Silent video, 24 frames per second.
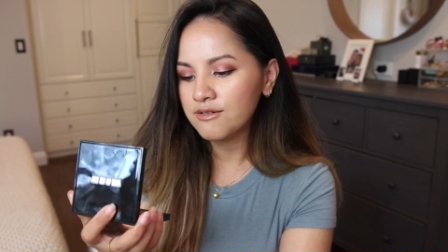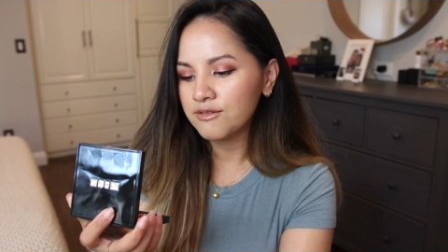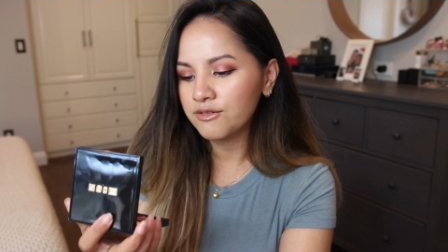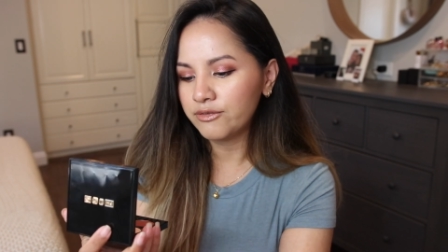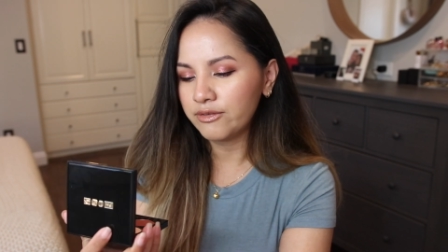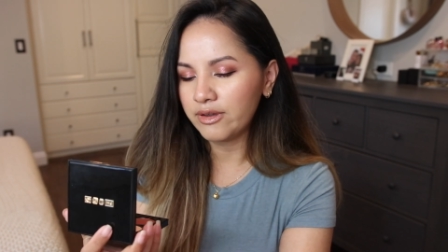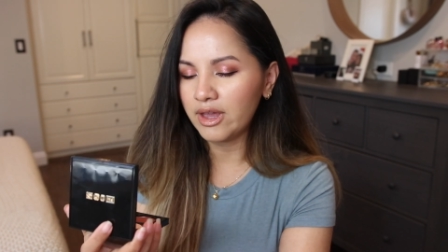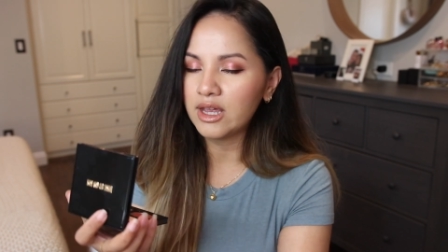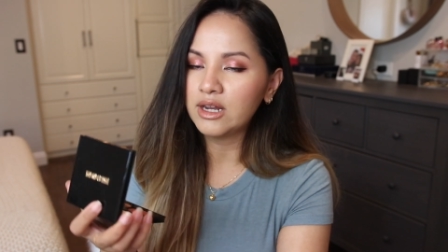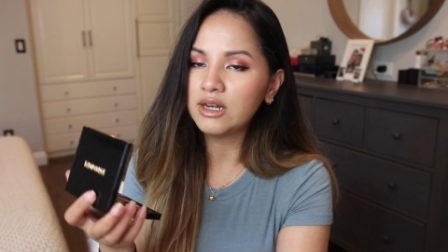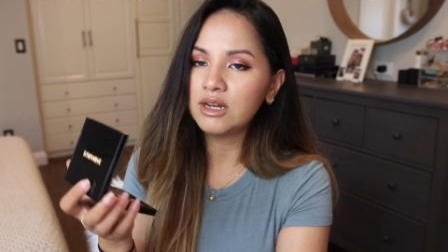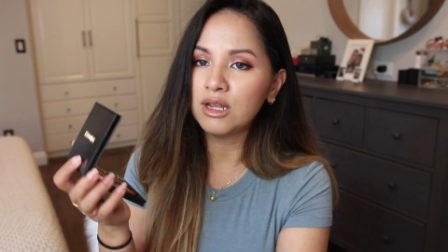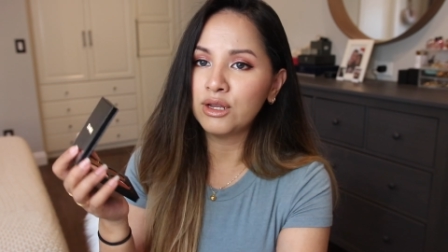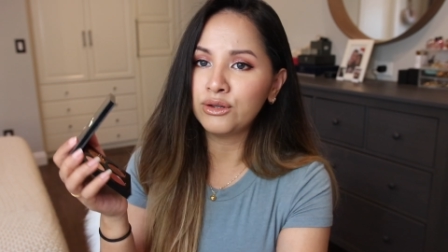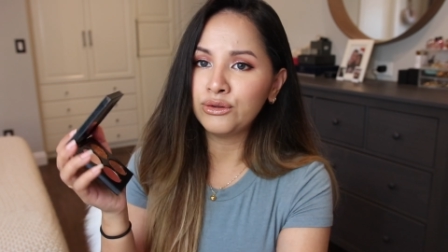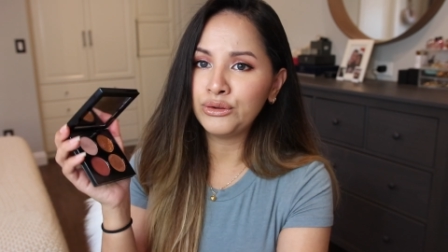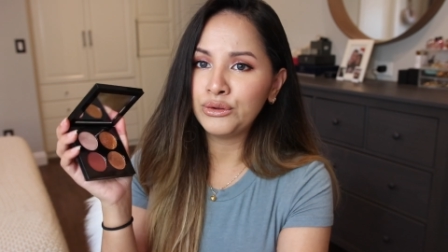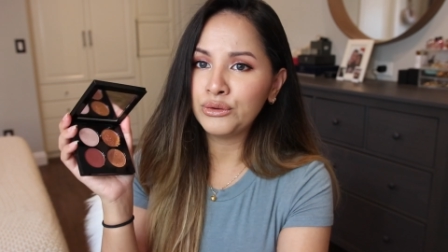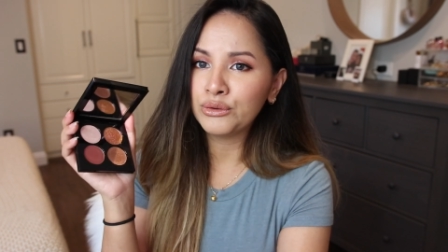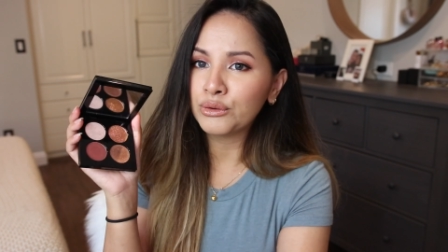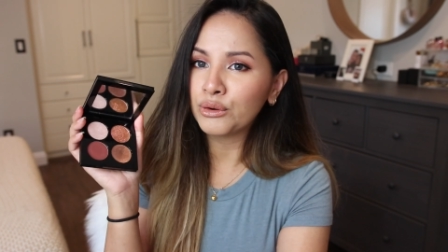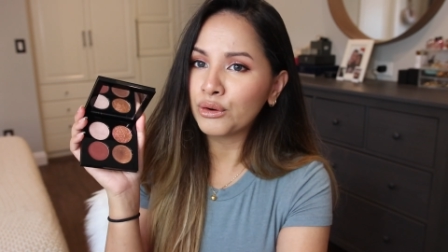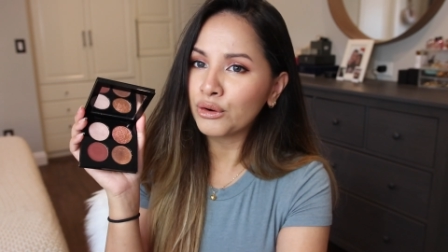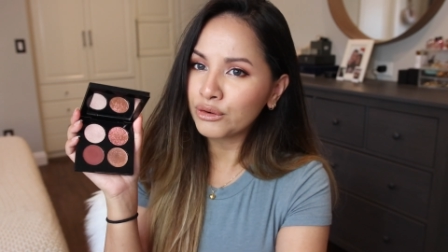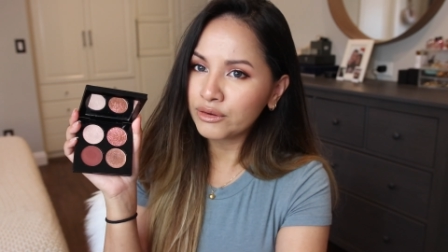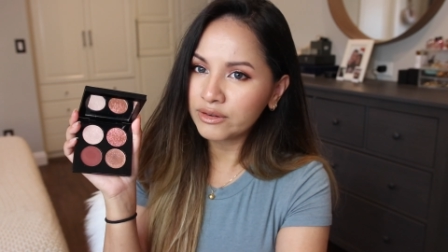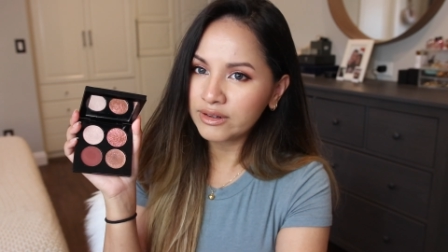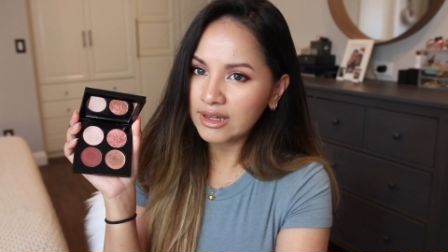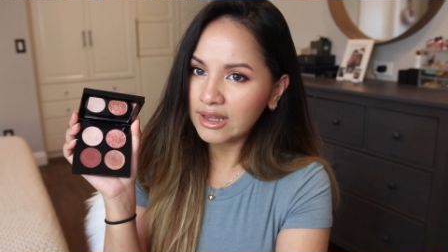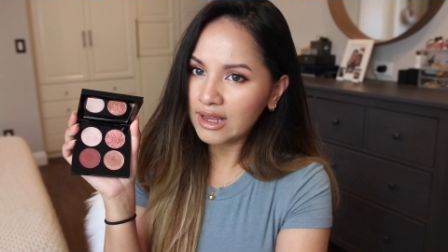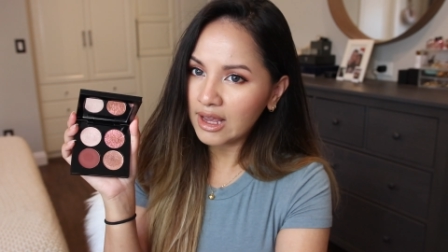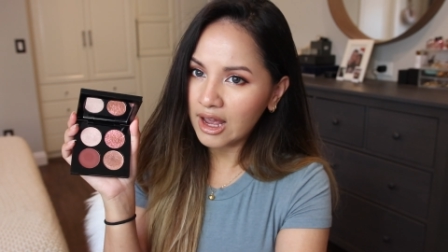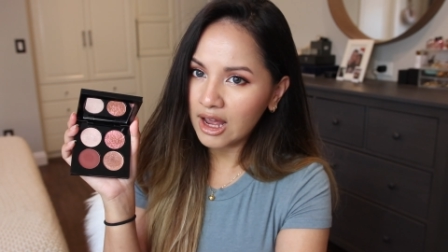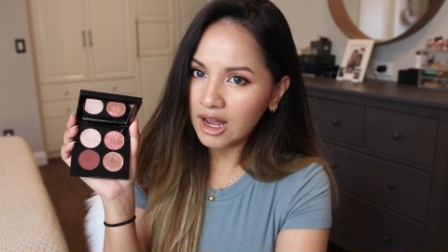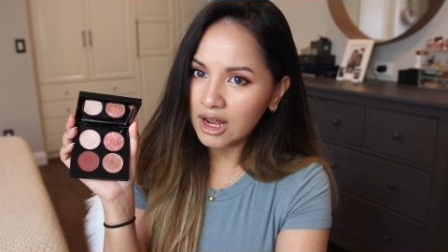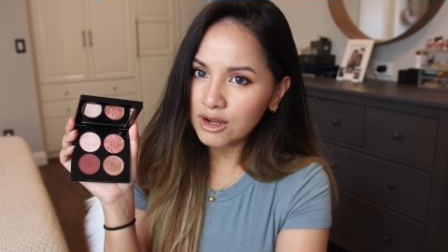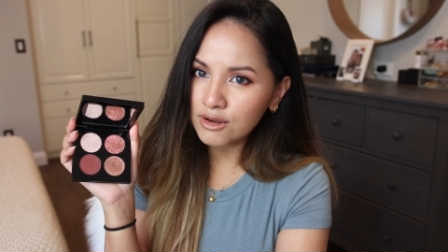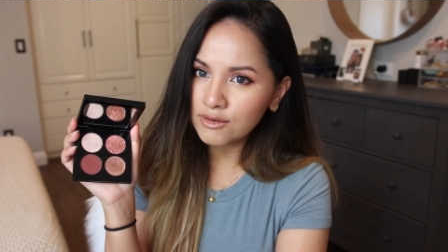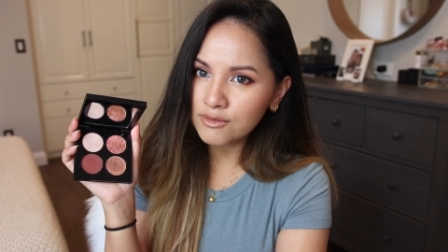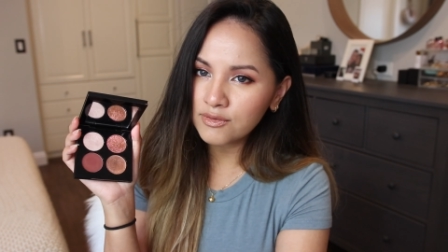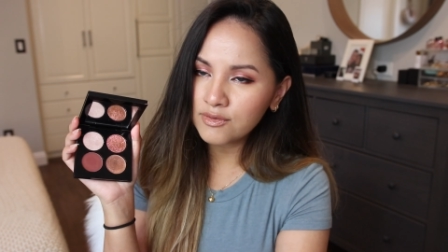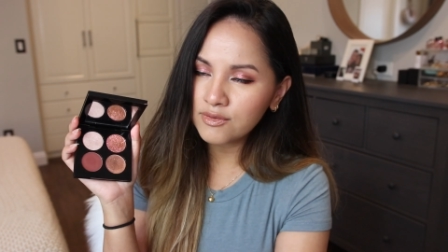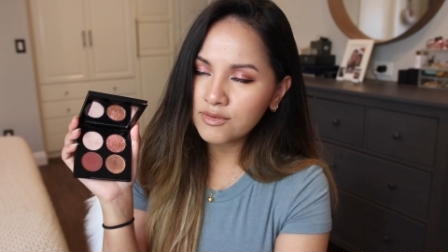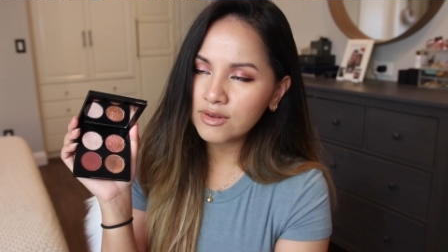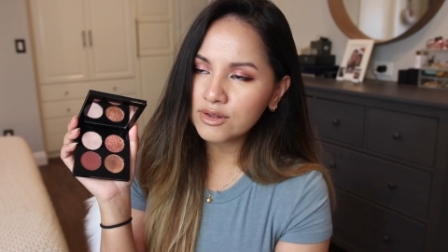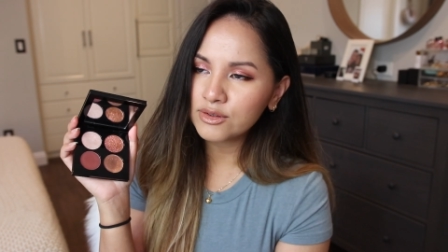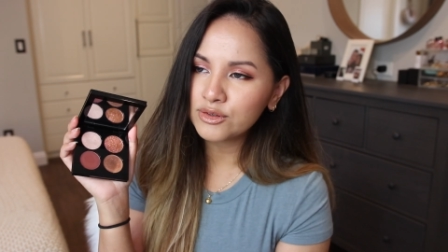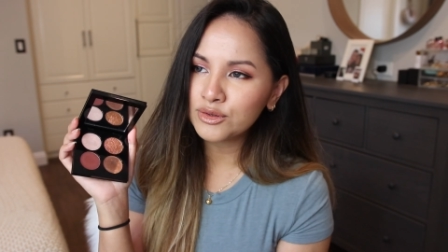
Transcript: fan and you already have